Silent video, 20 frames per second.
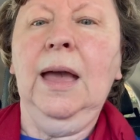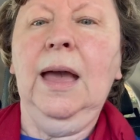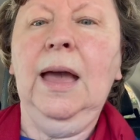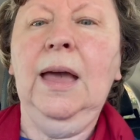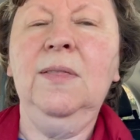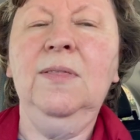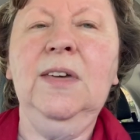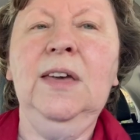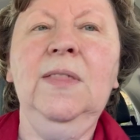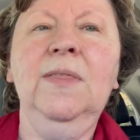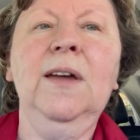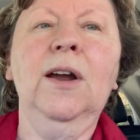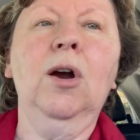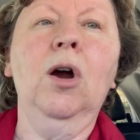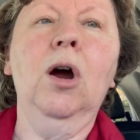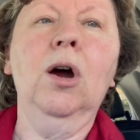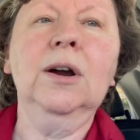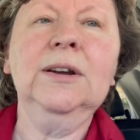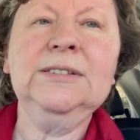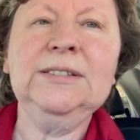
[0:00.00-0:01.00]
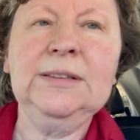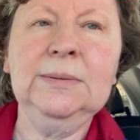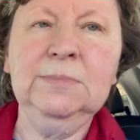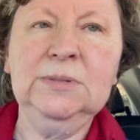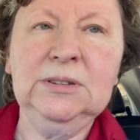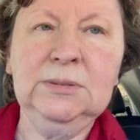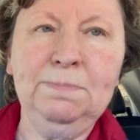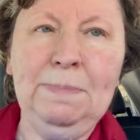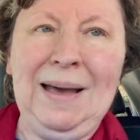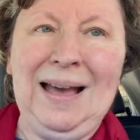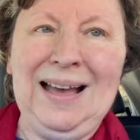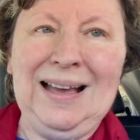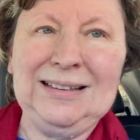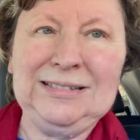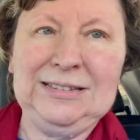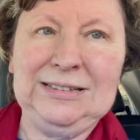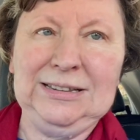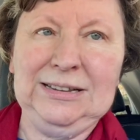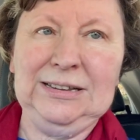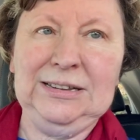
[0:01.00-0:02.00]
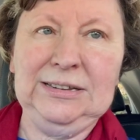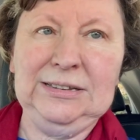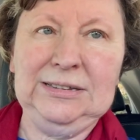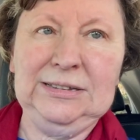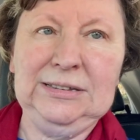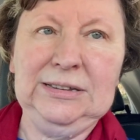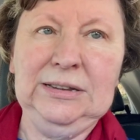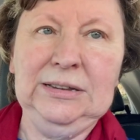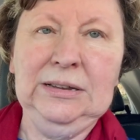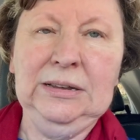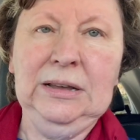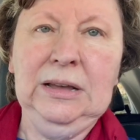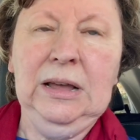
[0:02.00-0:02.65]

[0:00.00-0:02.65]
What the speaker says: And then there are some spices